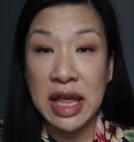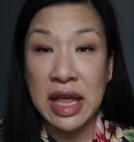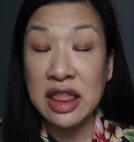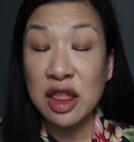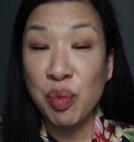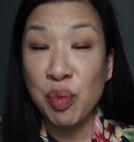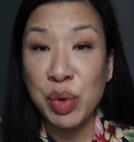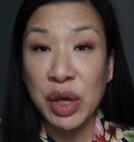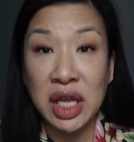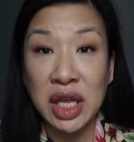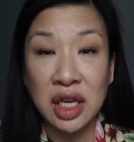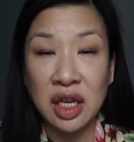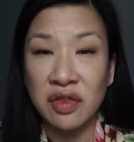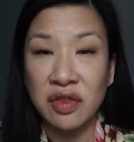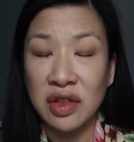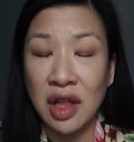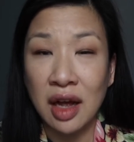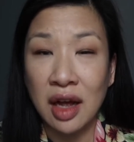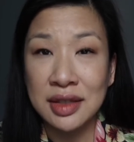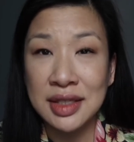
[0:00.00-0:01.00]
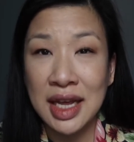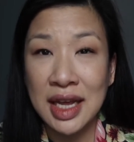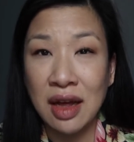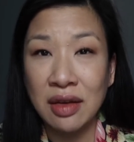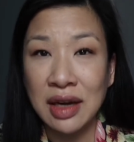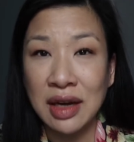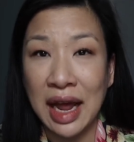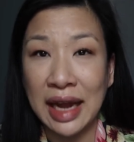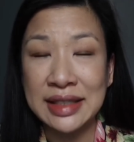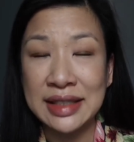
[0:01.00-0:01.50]
In the beginning of
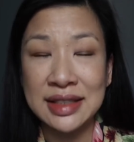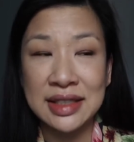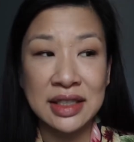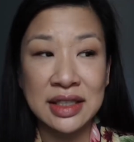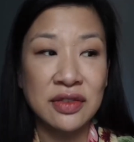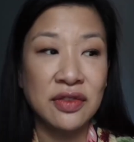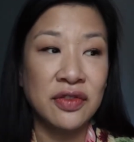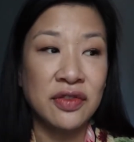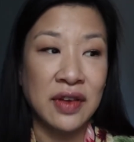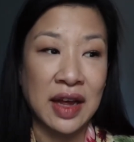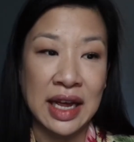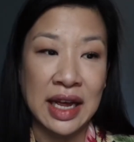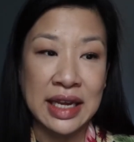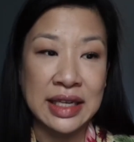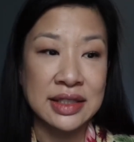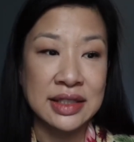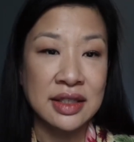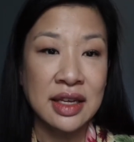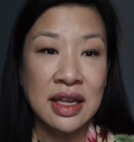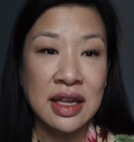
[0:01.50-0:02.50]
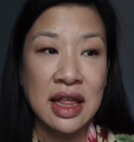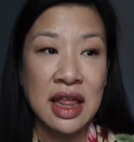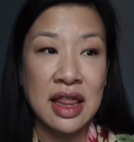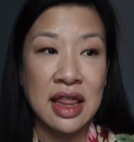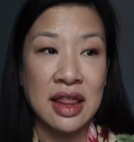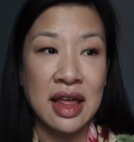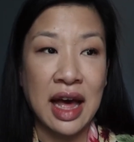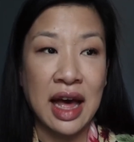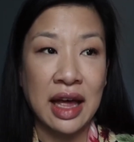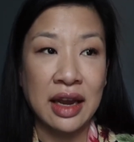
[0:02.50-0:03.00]
lockdown, I did find
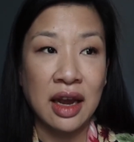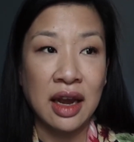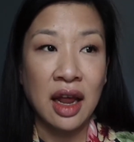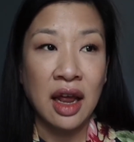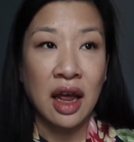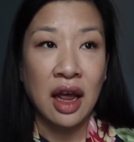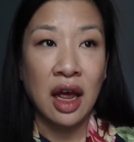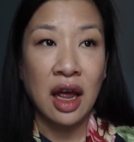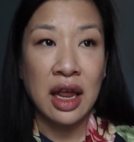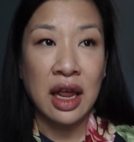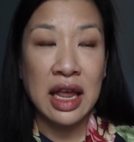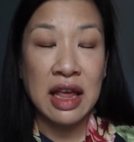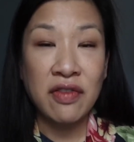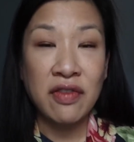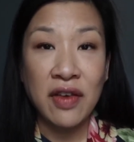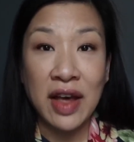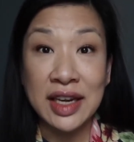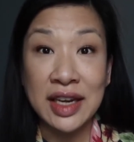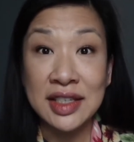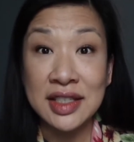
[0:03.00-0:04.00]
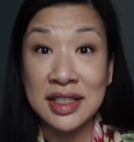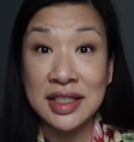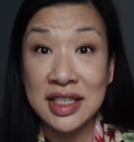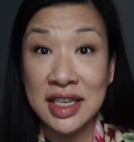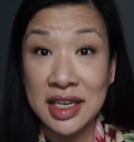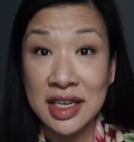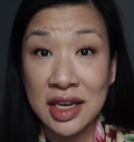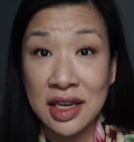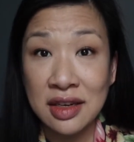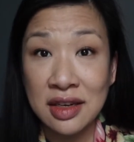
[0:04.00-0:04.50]
that if I
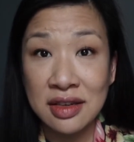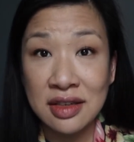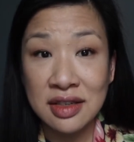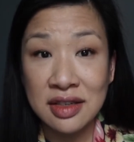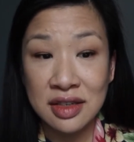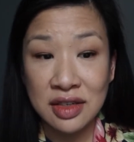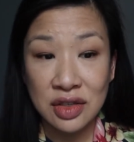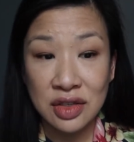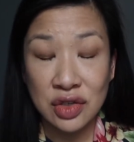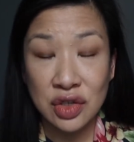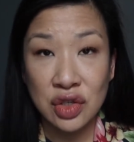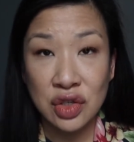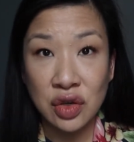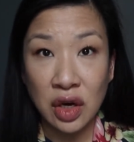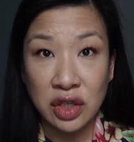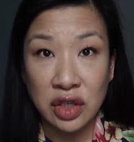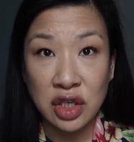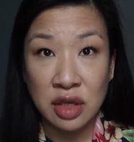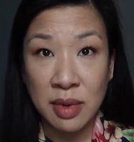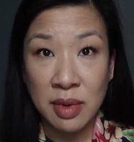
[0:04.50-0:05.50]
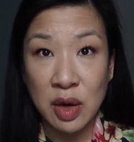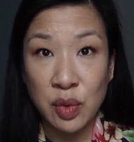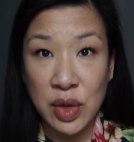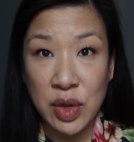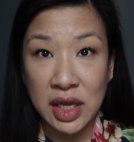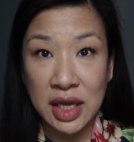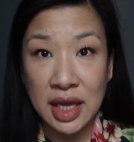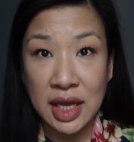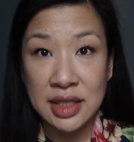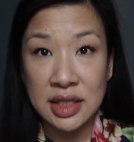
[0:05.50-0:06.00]
didn't structure my
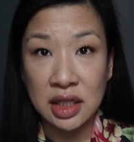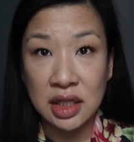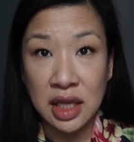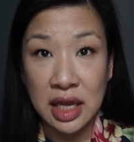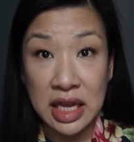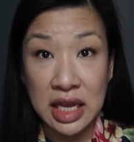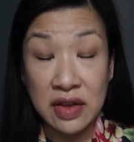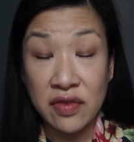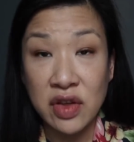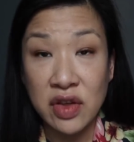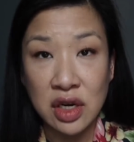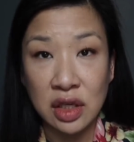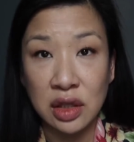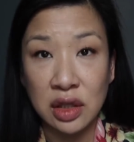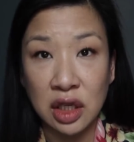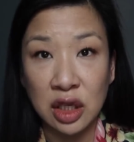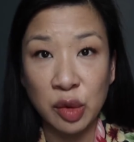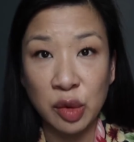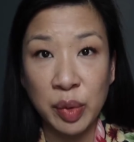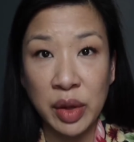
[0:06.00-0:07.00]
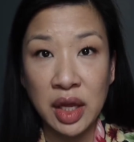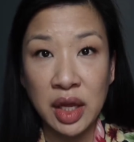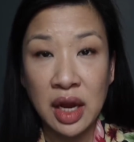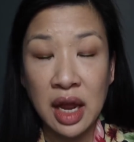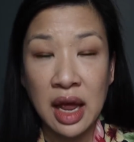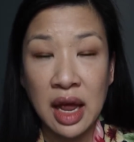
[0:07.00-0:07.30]
weekends even a little bit,